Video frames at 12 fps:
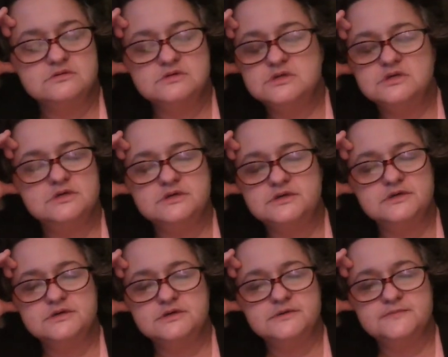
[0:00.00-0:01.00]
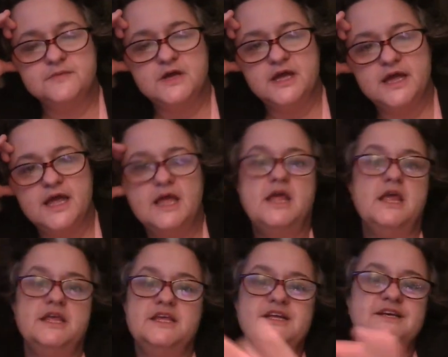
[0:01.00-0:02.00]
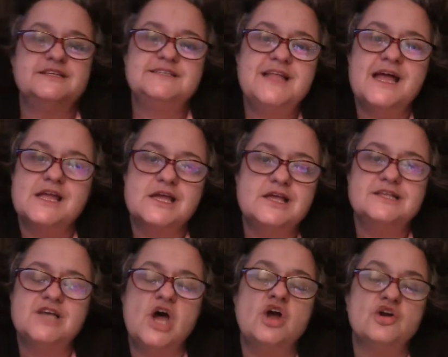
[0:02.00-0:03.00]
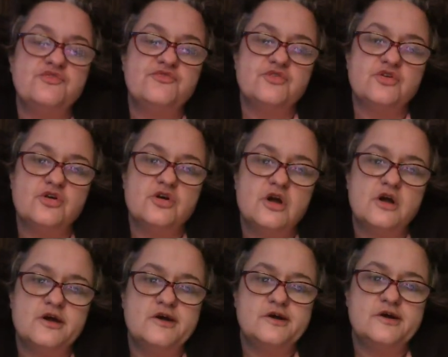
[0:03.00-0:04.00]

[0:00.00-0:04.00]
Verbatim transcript: uh, I, I, you know, it's not, it's hard for uh,